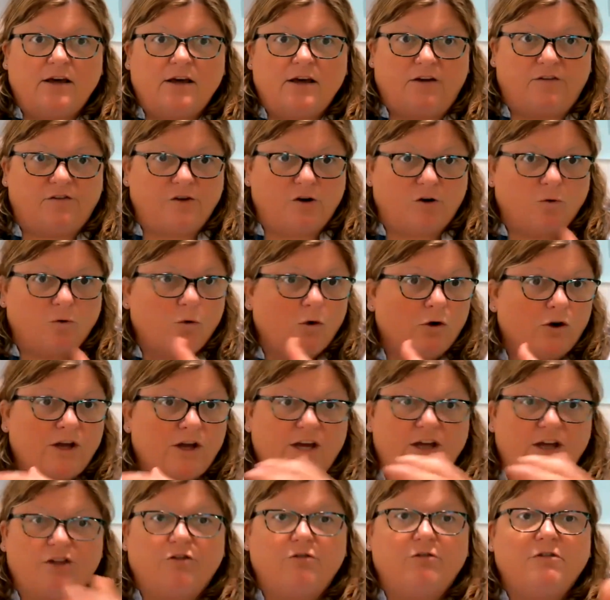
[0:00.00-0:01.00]
if you're
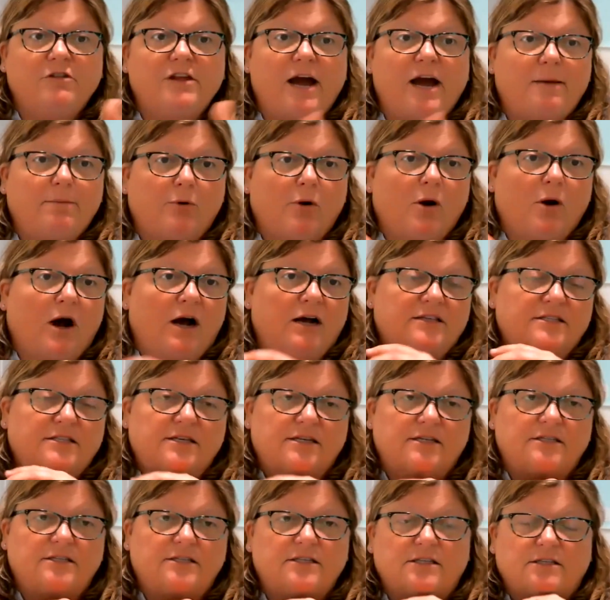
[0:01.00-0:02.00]
working through that
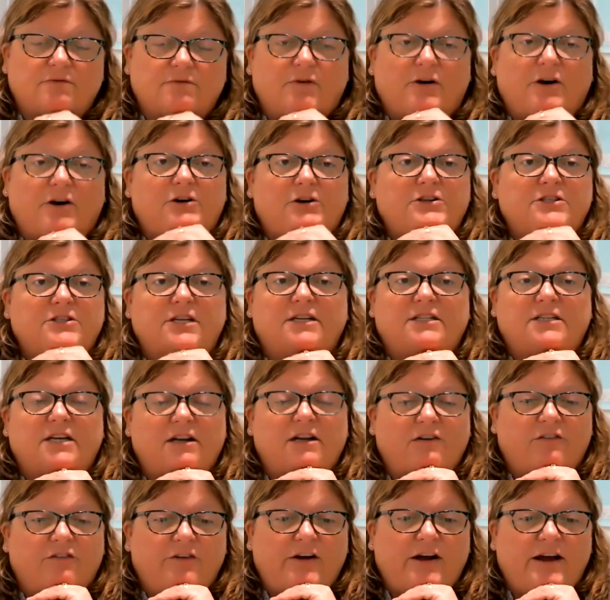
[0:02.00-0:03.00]
process, as far as
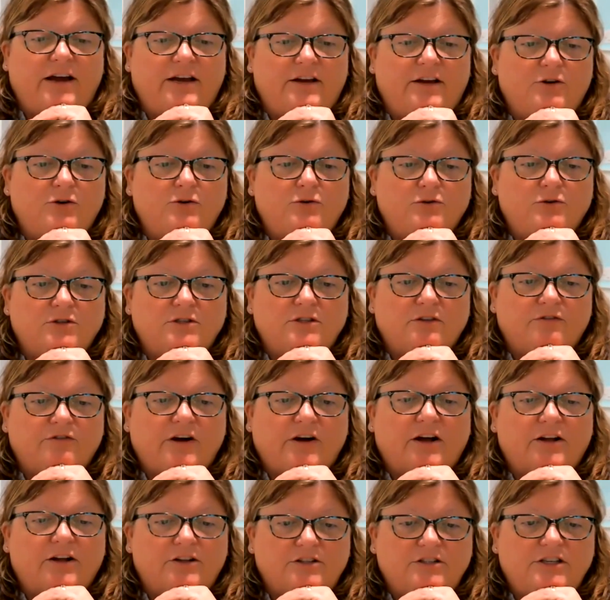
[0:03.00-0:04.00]
identifying who's the
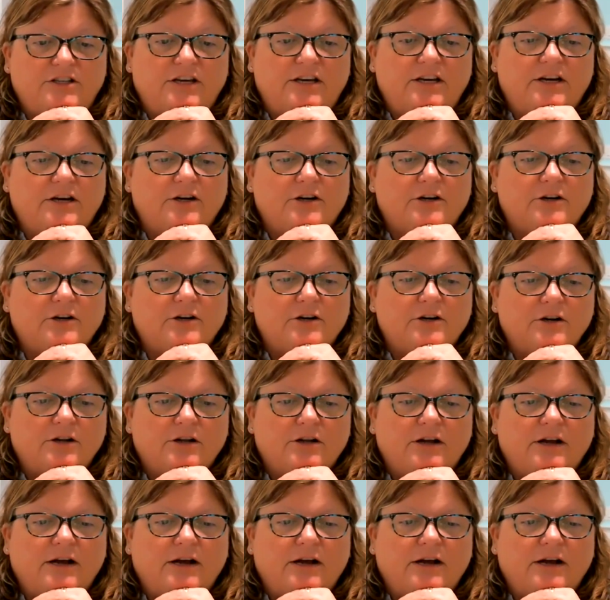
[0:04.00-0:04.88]
volunteer.